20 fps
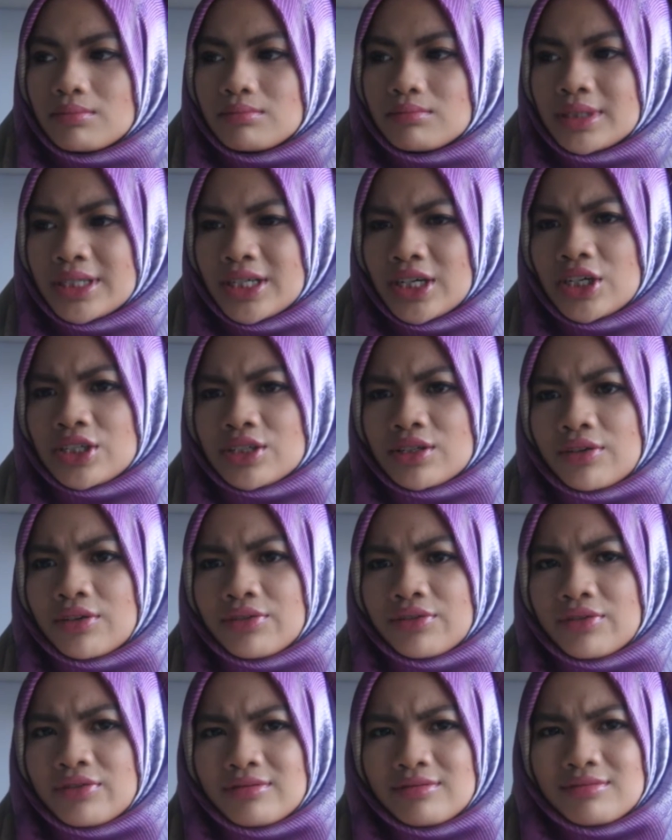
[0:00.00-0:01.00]
because of
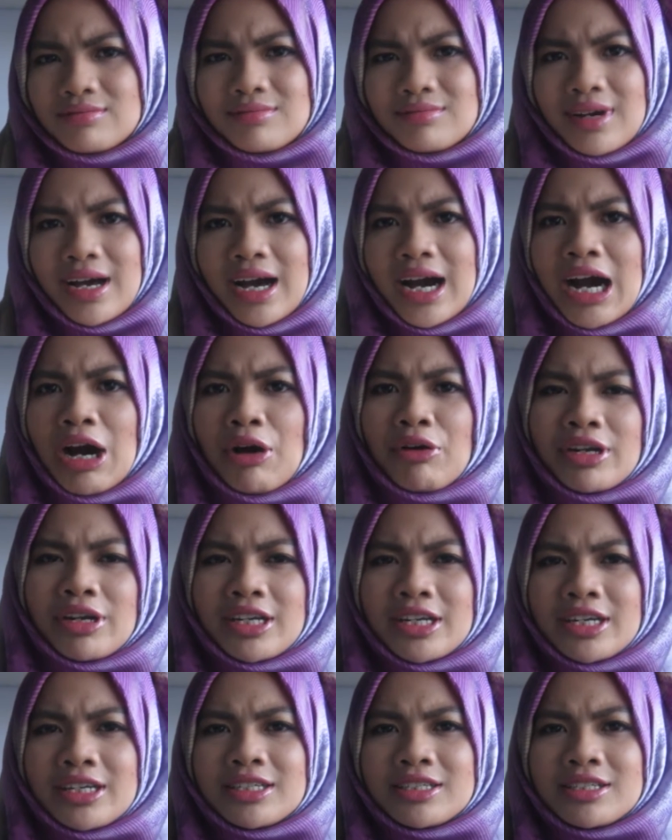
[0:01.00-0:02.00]
how
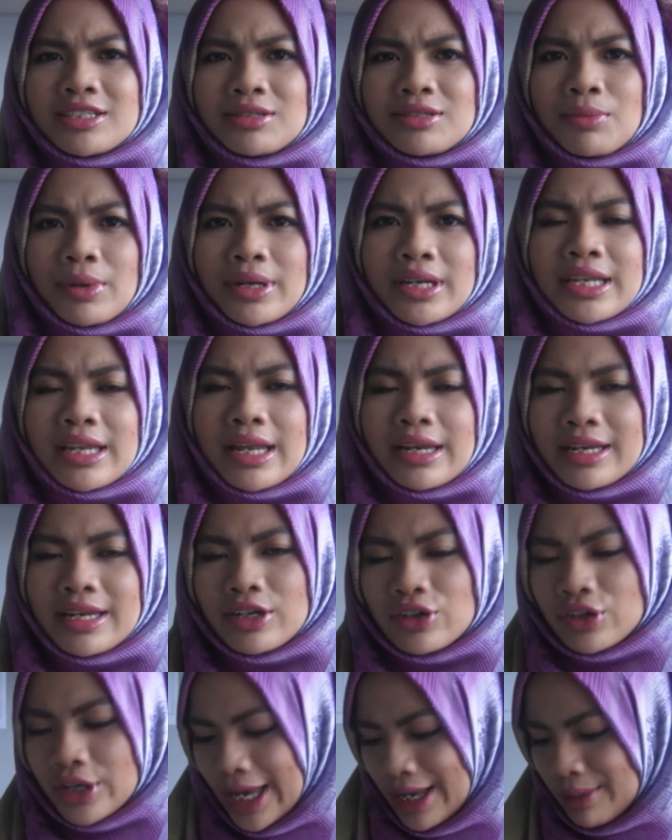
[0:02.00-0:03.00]
it is. But
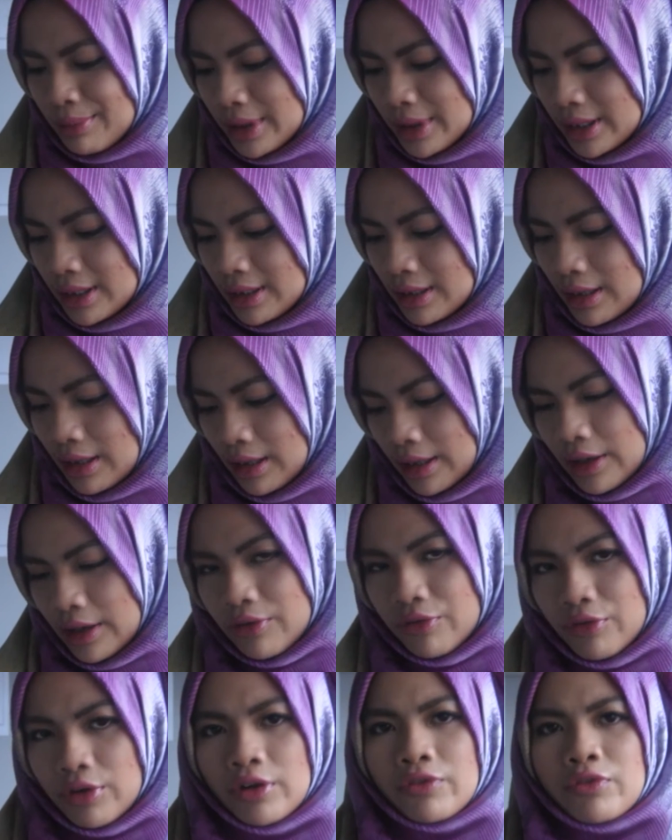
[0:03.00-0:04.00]
Neil Gaiman, like
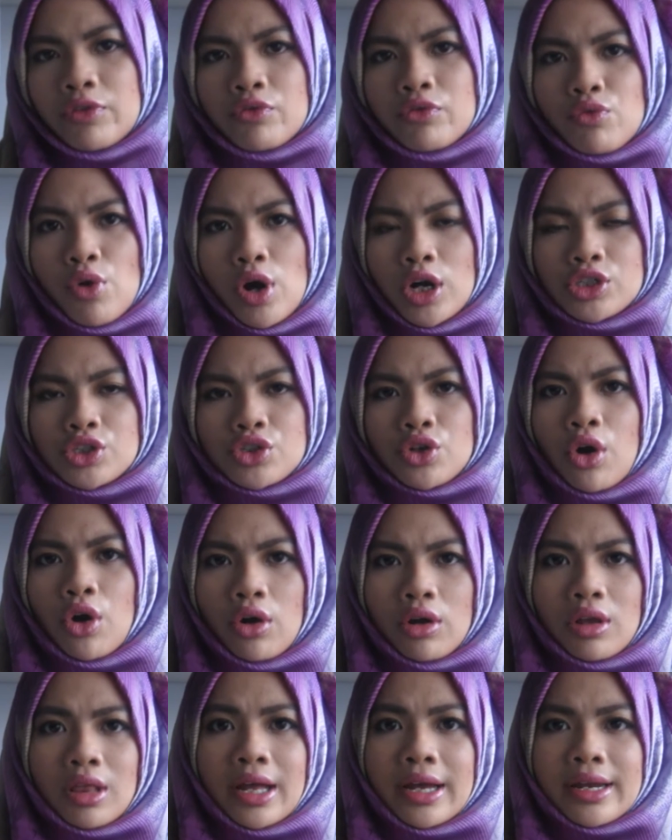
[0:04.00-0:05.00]
if you've watched
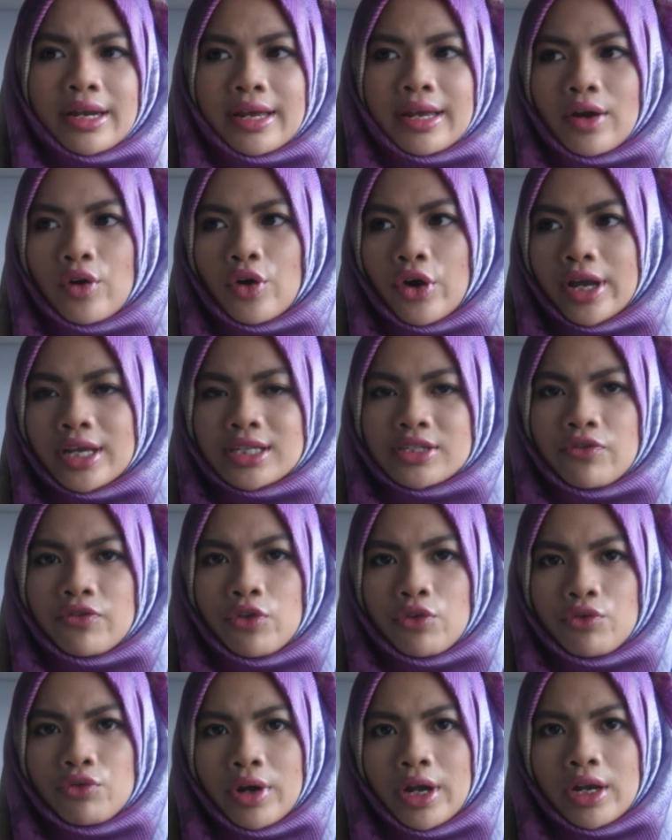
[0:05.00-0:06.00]
Coraline, or if
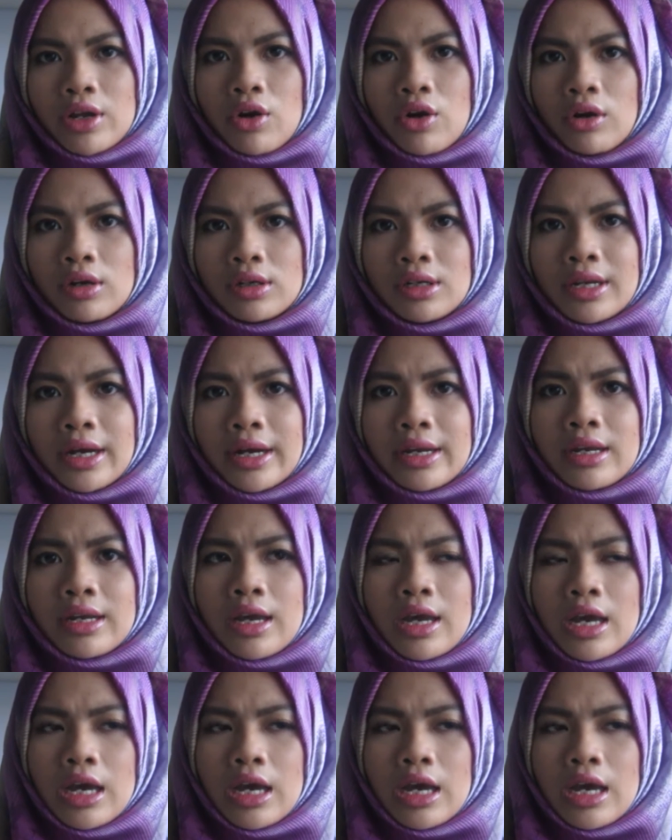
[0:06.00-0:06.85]
you've read Coraline,